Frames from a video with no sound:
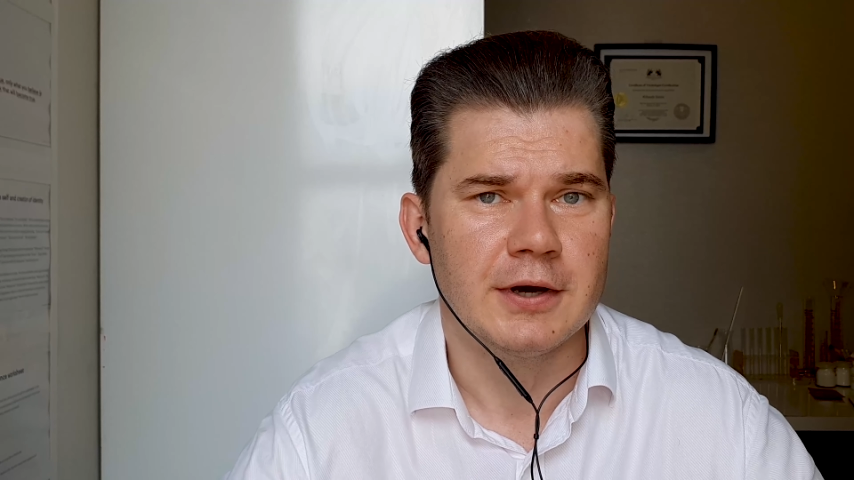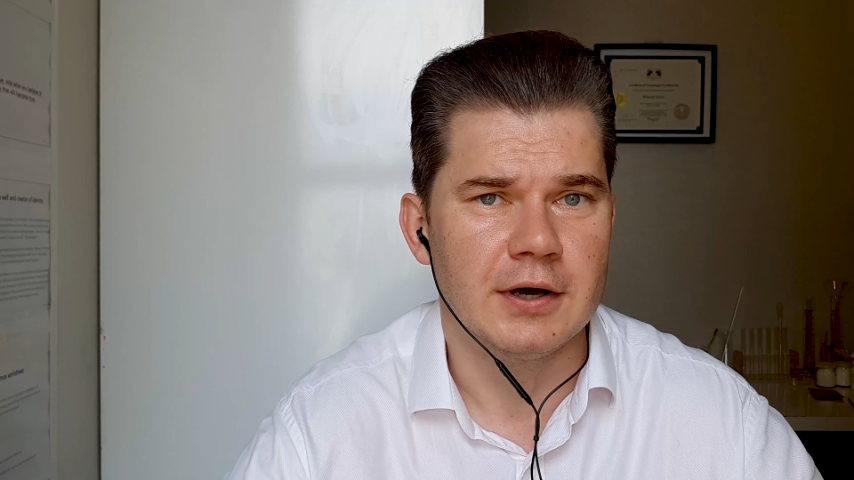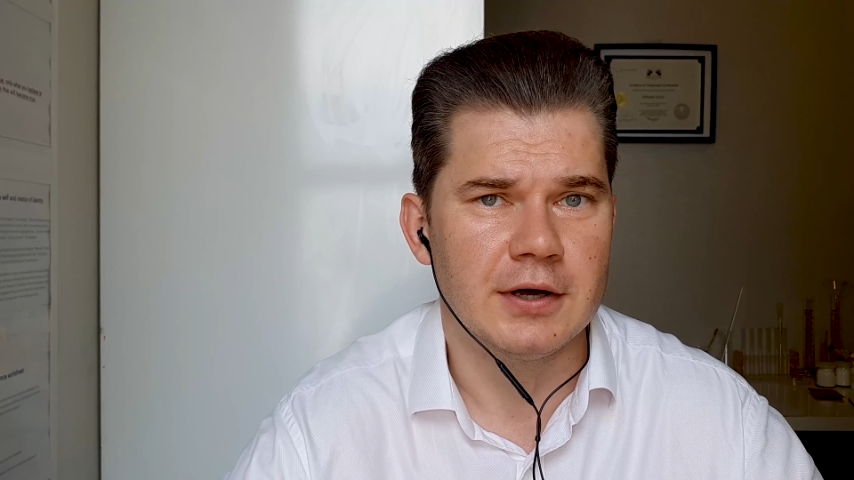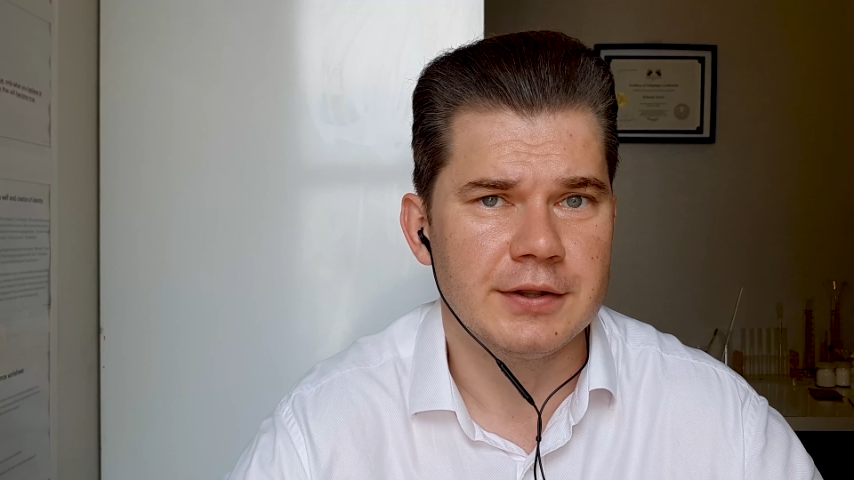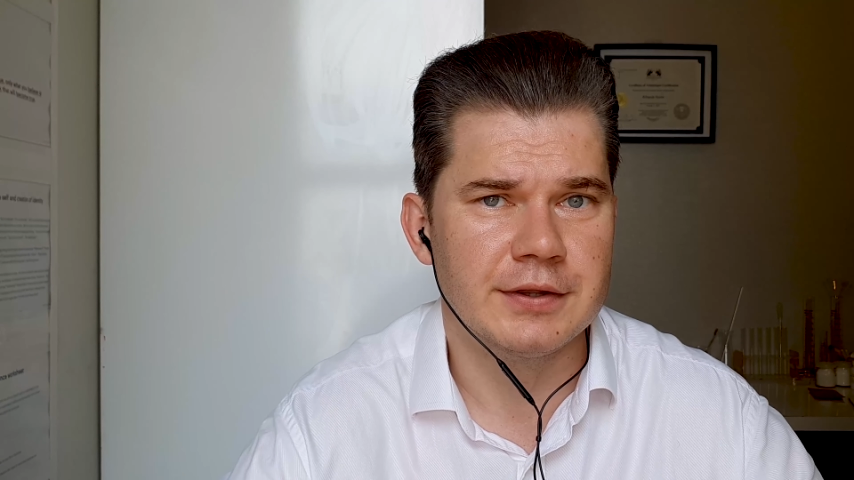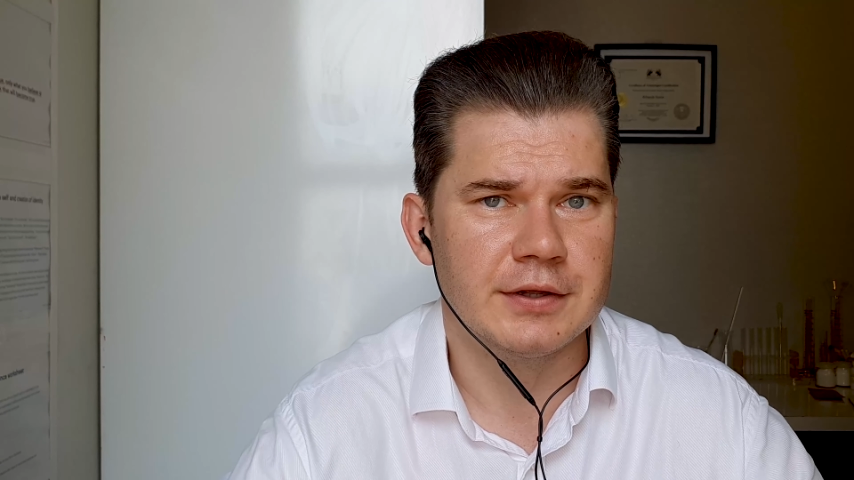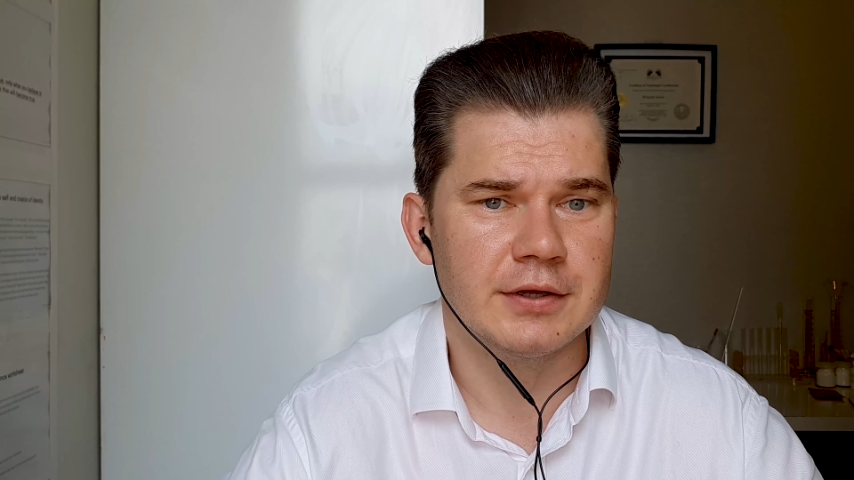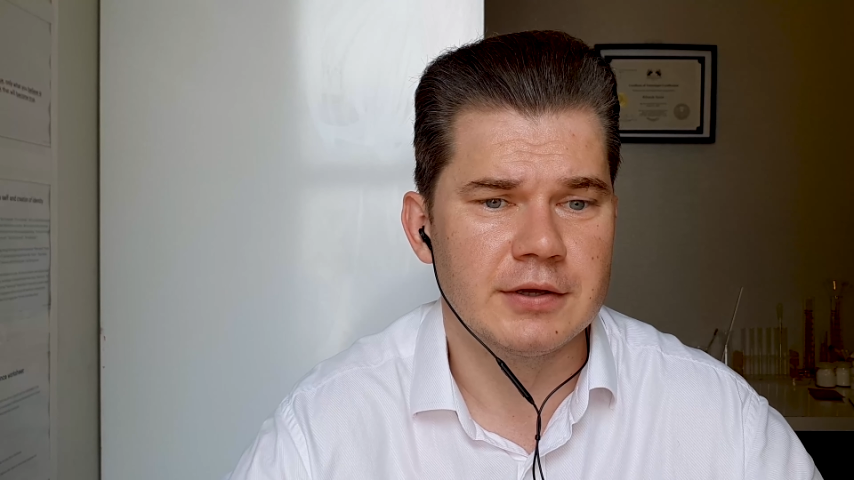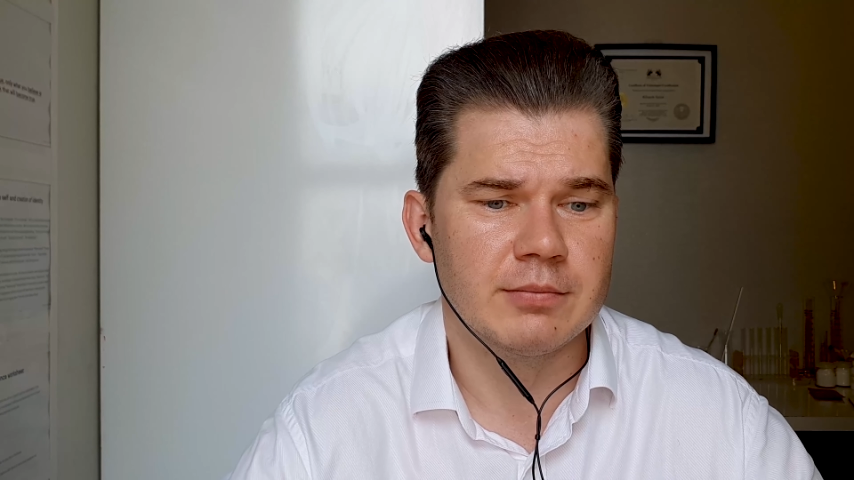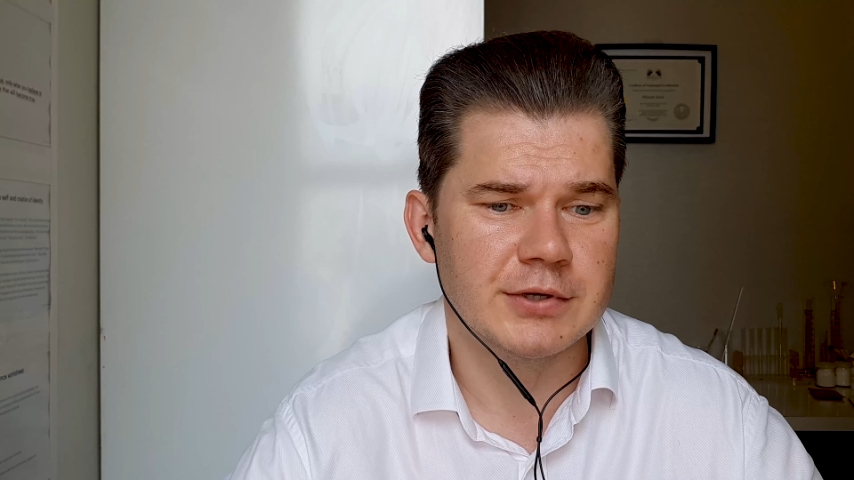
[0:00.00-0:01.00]
And
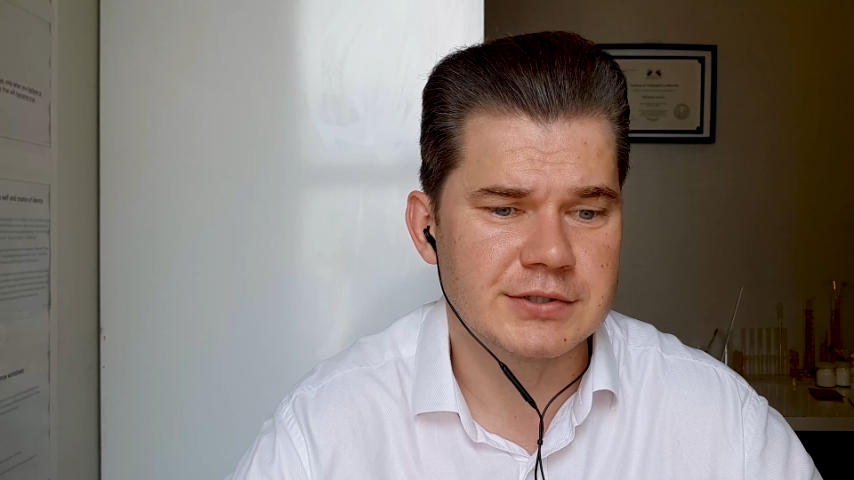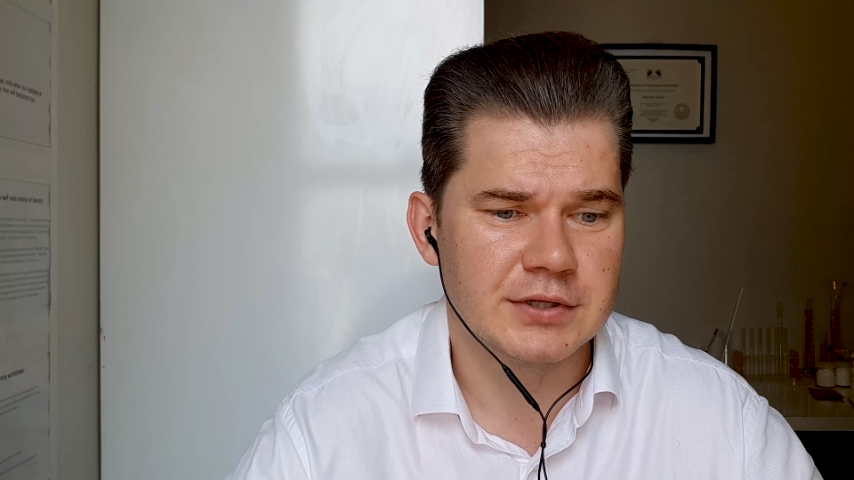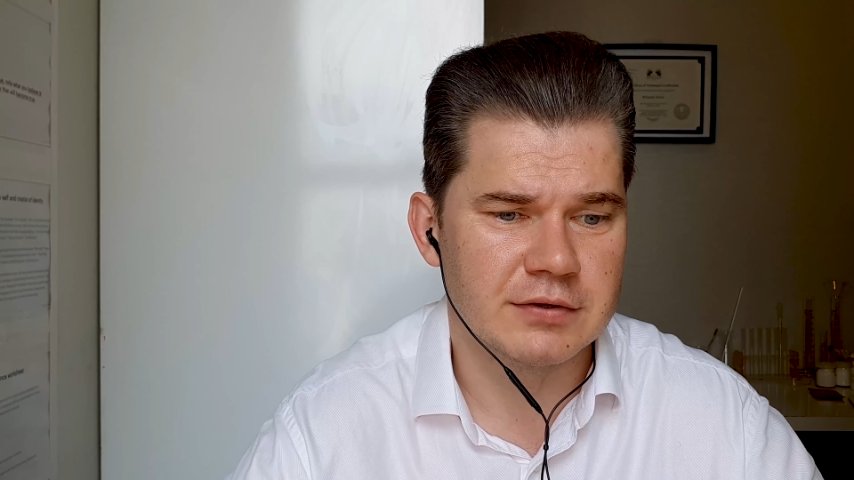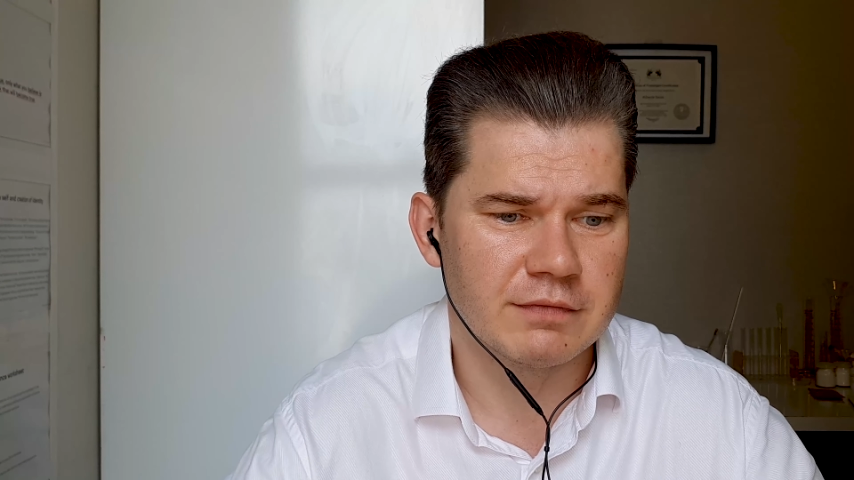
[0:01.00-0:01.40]
basically,